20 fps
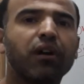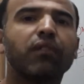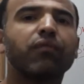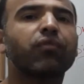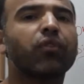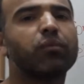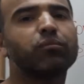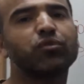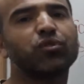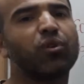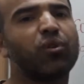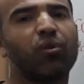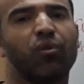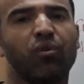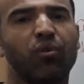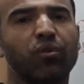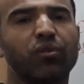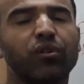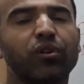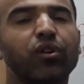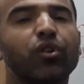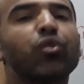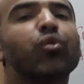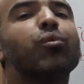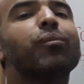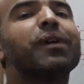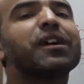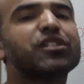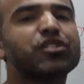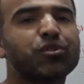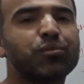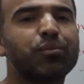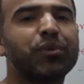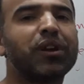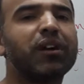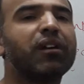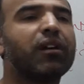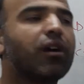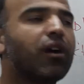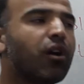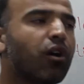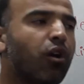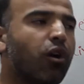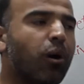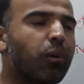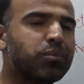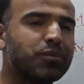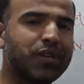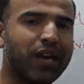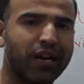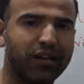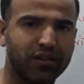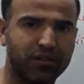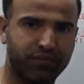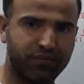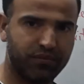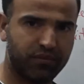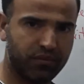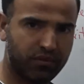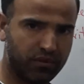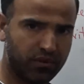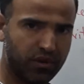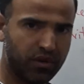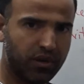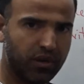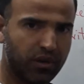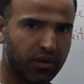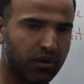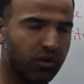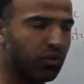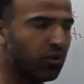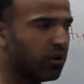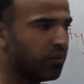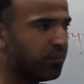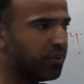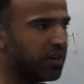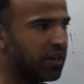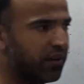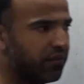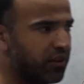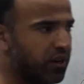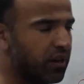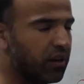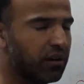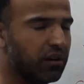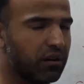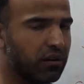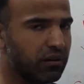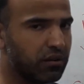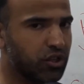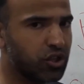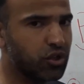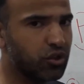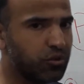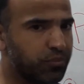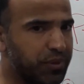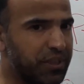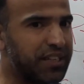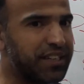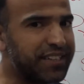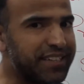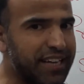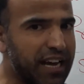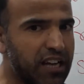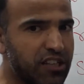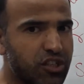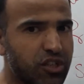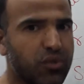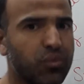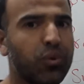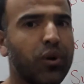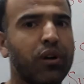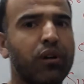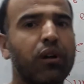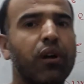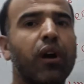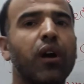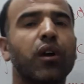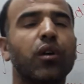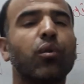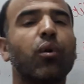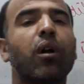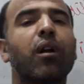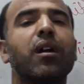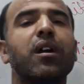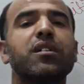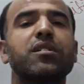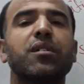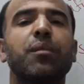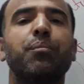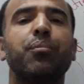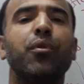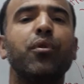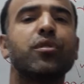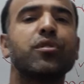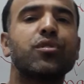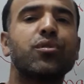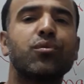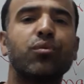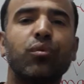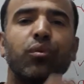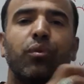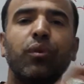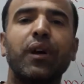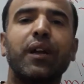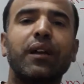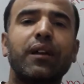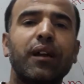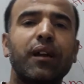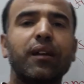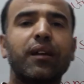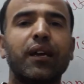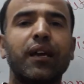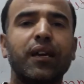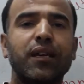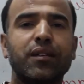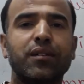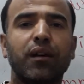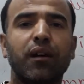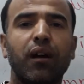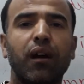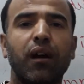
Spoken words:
from your own. You must be objective. Your behavior should be detached one. You are not supposed to inculcate,